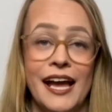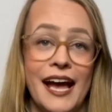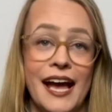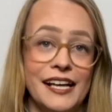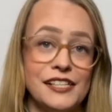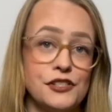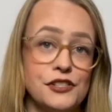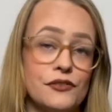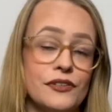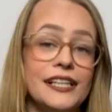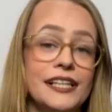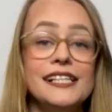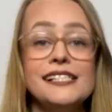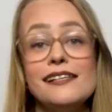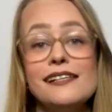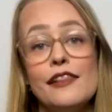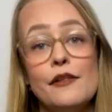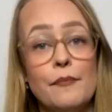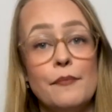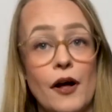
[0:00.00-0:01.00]
As Greece
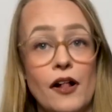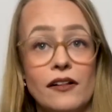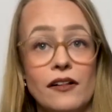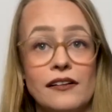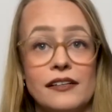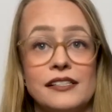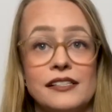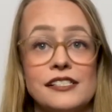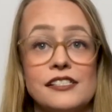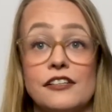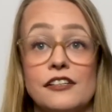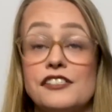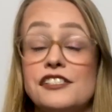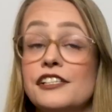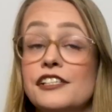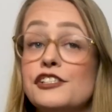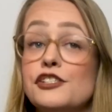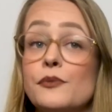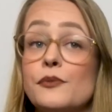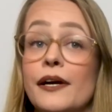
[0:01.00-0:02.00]
and the Balkans are
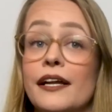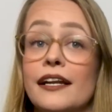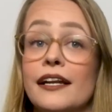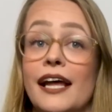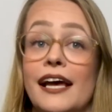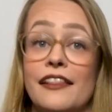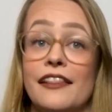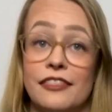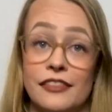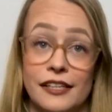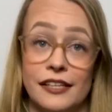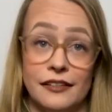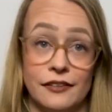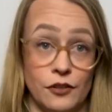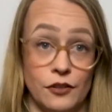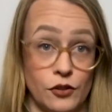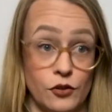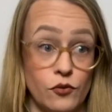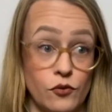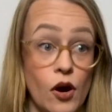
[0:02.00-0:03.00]
situated at the
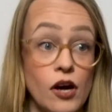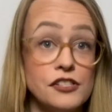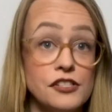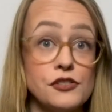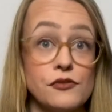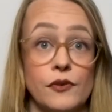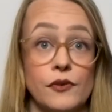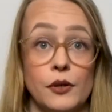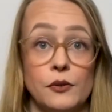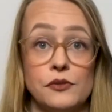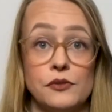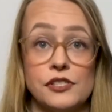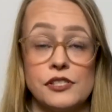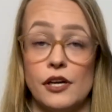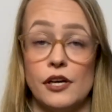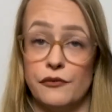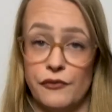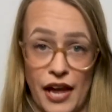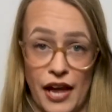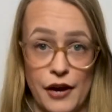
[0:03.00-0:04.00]
crossroads
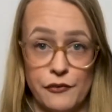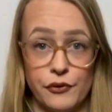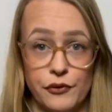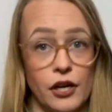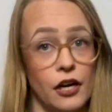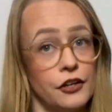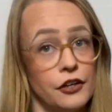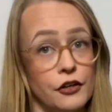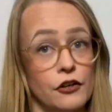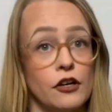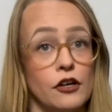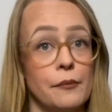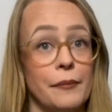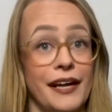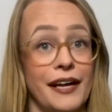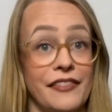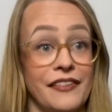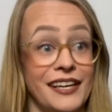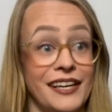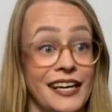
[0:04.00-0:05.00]
of Africa, Europe,
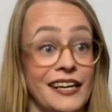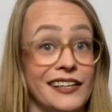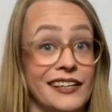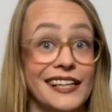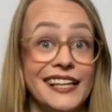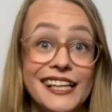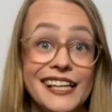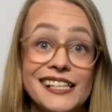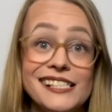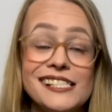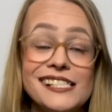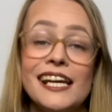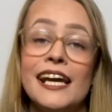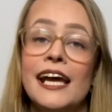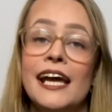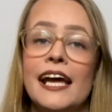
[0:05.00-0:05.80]
and the Near East,